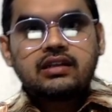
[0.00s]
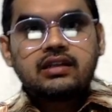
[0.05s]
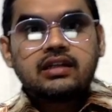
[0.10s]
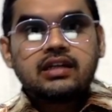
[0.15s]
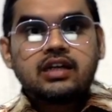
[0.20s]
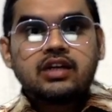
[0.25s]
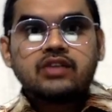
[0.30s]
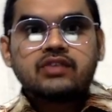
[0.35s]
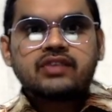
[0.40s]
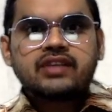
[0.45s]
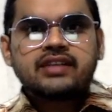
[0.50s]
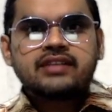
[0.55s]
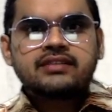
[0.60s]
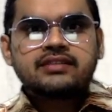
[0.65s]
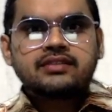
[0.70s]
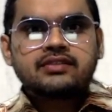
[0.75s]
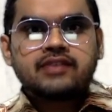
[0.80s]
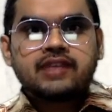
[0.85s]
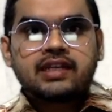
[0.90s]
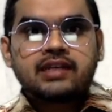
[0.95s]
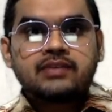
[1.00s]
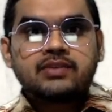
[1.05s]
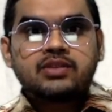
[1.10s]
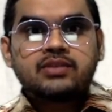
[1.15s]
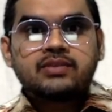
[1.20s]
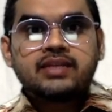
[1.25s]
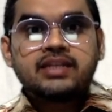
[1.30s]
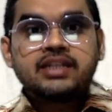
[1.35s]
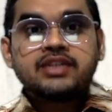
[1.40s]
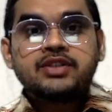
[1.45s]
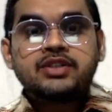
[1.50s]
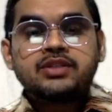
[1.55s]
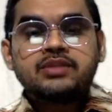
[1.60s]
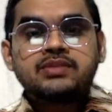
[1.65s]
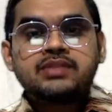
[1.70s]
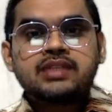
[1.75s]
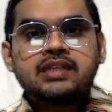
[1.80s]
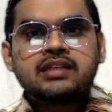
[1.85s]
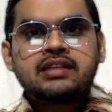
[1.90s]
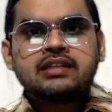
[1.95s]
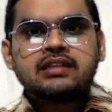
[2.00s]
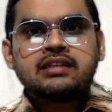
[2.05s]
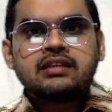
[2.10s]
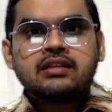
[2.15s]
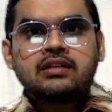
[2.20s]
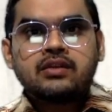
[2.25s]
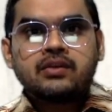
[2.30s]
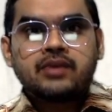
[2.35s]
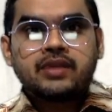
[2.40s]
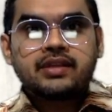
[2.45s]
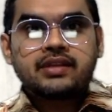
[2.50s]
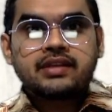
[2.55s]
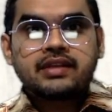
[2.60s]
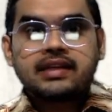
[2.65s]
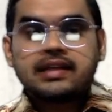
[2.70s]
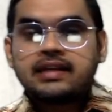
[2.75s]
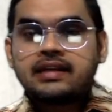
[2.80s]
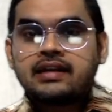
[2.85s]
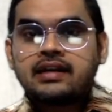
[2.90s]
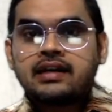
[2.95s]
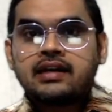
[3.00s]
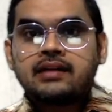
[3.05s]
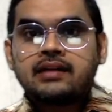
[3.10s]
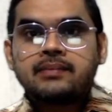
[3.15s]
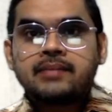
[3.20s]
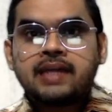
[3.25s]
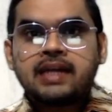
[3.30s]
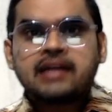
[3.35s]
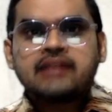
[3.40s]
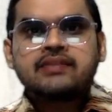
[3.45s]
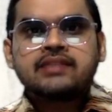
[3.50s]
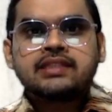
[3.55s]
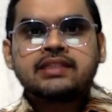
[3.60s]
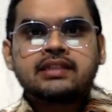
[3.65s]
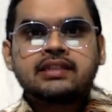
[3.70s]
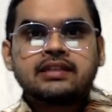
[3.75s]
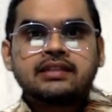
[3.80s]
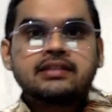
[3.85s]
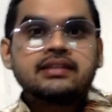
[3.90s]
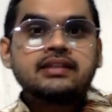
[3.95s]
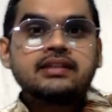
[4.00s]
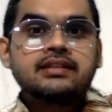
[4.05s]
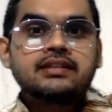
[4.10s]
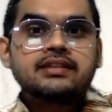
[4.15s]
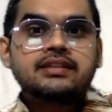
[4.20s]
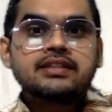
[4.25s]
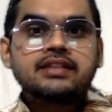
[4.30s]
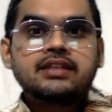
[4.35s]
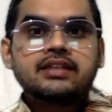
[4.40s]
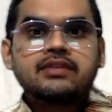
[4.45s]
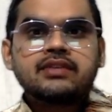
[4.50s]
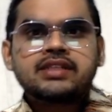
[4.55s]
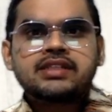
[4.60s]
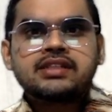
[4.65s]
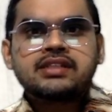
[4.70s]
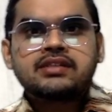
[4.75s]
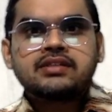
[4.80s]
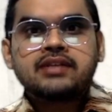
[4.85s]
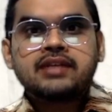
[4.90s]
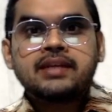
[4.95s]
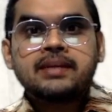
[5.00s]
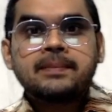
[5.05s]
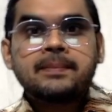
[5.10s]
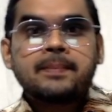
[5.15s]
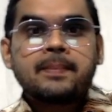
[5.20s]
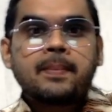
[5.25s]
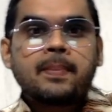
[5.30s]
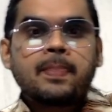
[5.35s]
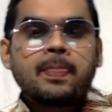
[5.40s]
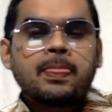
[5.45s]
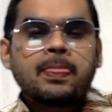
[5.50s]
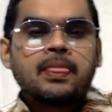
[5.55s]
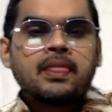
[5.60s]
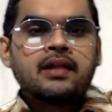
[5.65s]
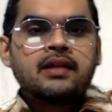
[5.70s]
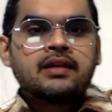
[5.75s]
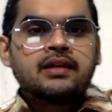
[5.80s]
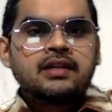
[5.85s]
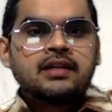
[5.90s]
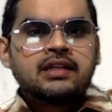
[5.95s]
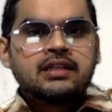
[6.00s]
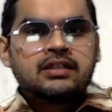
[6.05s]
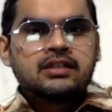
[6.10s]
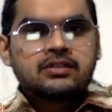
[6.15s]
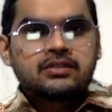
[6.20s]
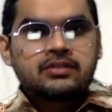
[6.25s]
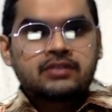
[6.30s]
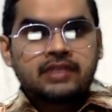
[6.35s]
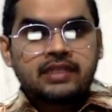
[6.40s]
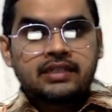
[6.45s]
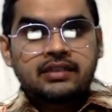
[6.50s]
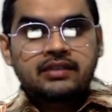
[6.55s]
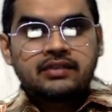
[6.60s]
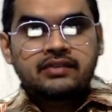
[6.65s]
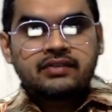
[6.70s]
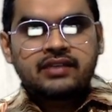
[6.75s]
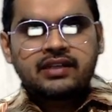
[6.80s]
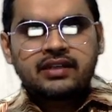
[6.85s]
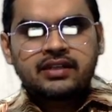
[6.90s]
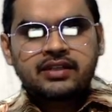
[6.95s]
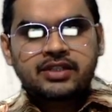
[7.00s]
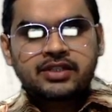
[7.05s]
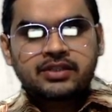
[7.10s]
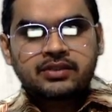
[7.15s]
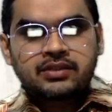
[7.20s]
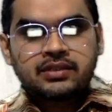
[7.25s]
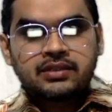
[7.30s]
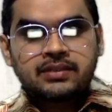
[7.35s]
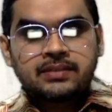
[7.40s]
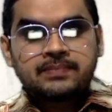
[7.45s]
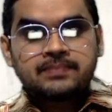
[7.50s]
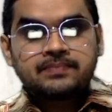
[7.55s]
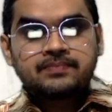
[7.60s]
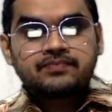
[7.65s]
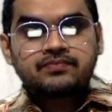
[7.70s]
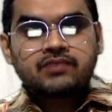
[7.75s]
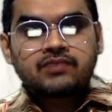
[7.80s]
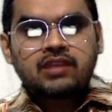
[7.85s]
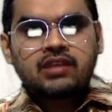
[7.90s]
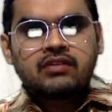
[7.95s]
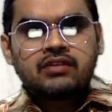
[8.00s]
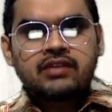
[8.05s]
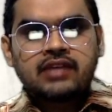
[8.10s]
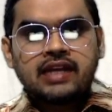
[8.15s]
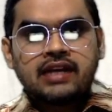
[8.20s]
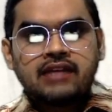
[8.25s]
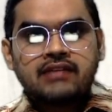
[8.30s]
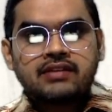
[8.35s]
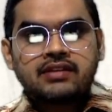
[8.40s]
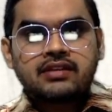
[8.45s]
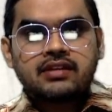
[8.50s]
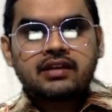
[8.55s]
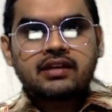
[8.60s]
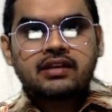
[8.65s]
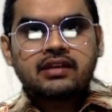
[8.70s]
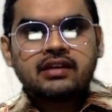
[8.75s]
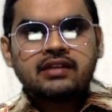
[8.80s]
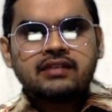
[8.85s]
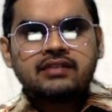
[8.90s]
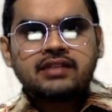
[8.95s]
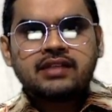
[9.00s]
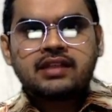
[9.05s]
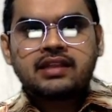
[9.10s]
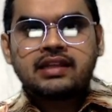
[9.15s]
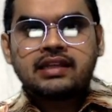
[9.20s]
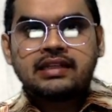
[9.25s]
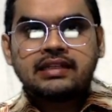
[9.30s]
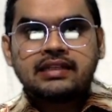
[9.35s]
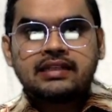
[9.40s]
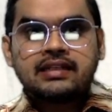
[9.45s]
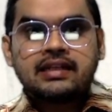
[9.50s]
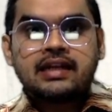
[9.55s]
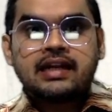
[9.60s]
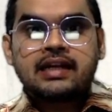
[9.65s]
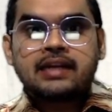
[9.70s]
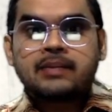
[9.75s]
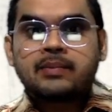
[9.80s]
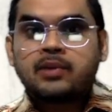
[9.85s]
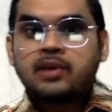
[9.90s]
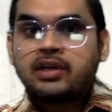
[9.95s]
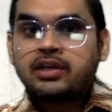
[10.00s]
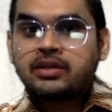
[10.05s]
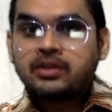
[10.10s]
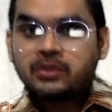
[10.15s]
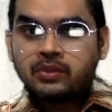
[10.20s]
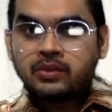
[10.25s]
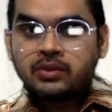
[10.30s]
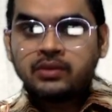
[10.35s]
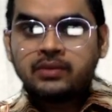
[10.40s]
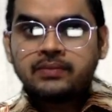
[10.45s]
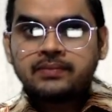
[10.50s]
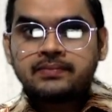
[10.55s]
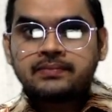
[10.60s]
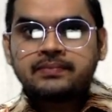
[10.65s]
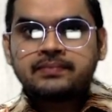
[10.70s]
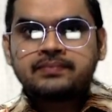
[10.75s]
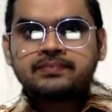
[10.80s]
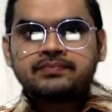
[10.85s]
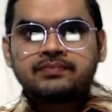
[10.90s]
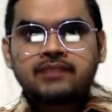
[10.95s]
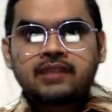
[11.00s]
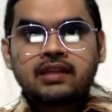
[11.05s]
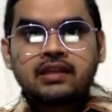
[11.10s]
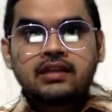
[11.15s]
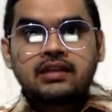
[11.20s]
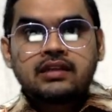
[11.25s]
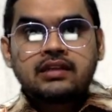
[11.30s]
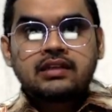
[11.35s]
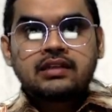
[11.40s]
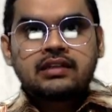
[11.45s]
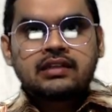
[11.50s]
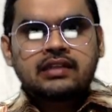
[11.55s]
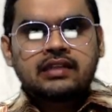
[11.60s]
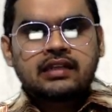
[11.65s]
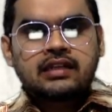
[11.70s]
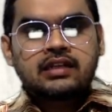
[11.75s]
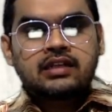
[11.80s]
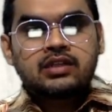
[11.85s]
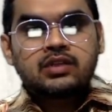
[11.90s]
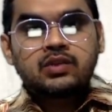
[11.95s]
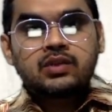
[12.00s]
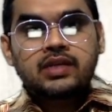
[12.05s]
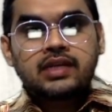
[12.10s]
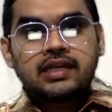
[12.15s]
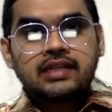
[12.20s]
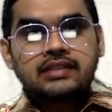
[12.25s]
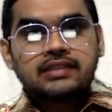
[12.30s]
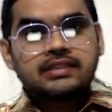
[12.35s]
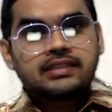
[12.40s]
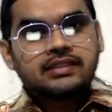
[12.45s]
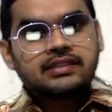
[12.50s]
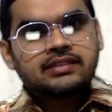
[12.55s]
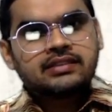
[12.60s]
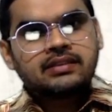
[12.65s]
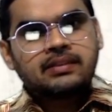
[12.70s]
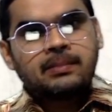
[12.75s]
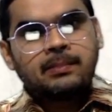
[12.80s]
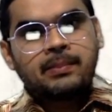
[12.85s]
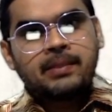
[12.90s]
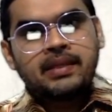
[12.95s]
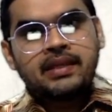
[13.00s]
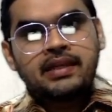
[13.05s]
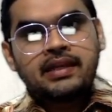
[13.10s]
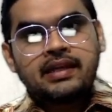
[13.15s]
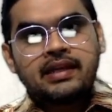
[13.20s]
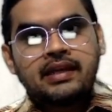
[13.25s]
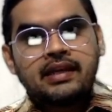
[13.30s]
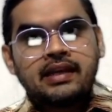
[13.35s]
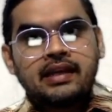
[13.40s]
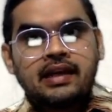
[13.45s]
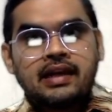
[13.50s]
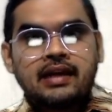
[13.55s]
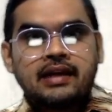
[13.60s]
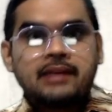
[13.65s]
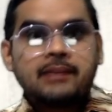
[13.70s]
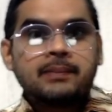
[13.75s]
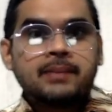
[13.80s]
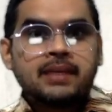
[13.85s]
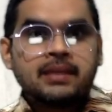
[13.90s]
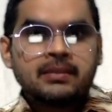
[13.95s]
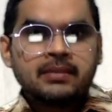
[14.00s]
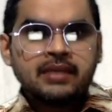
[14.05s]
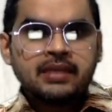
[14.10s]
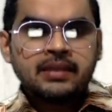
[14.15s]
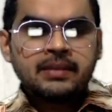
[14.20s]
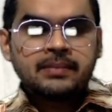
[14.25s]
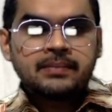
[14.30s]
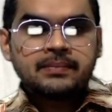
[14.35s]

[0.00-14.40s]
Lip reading: Hello friends, welcome to my YouTube channel. Once again, I am back with another interesting question today. So in the figure shown, we have a circle with center at point O. There are two tangents, PA and PB,